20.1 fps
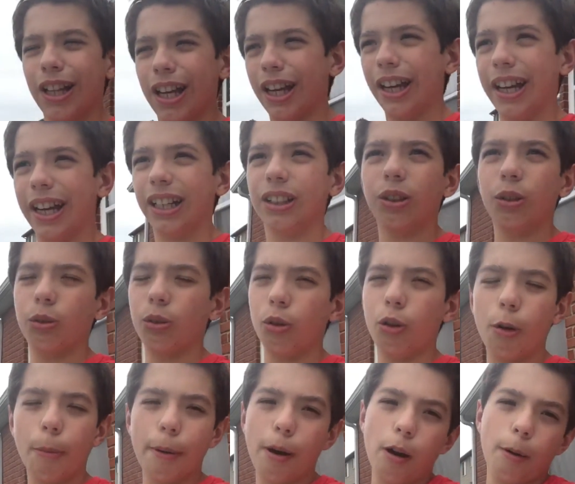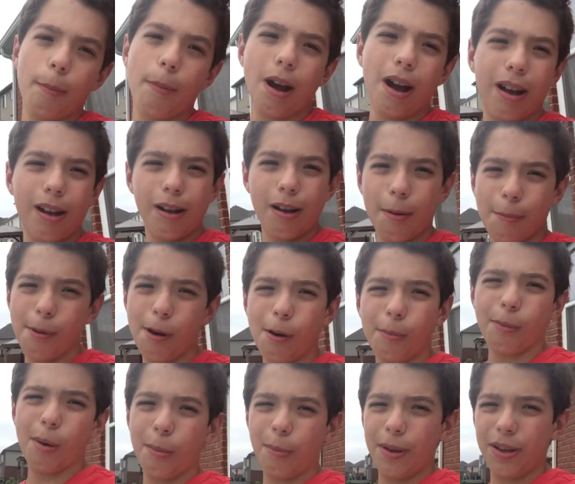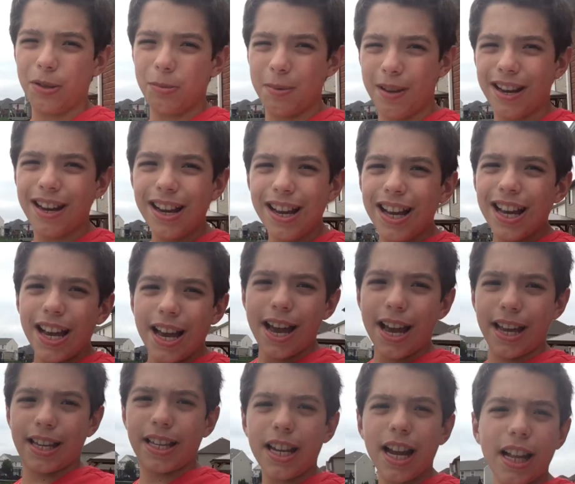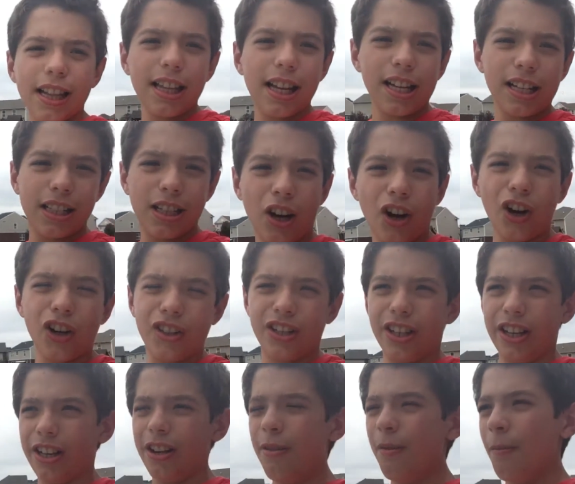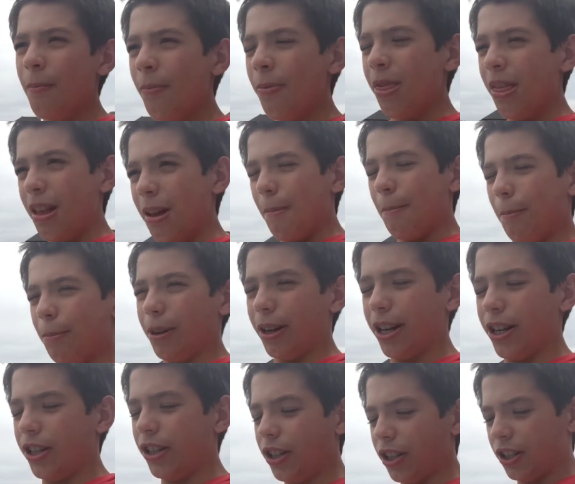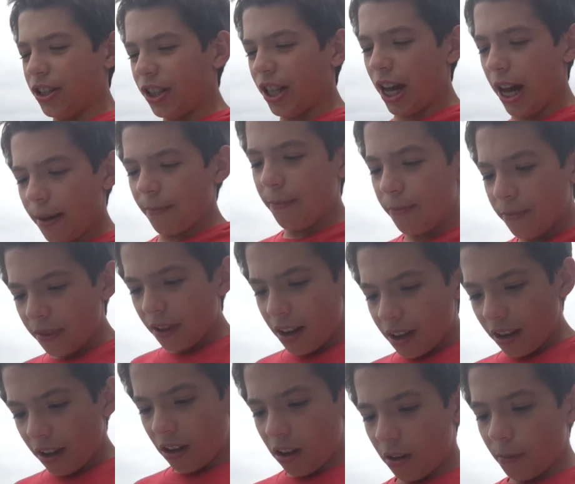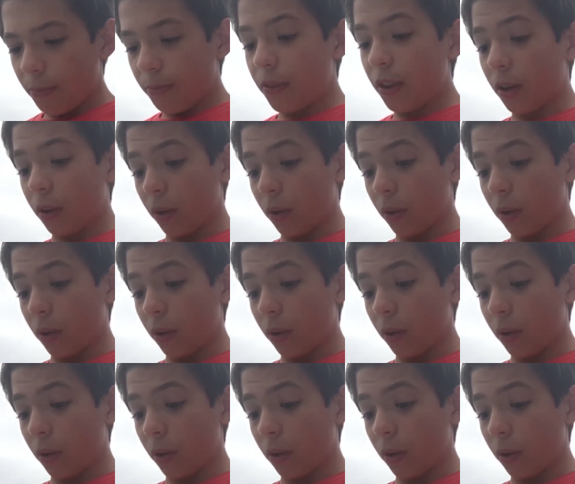that you guys don't know about my basement, it's not that it's haunted, but it's just that the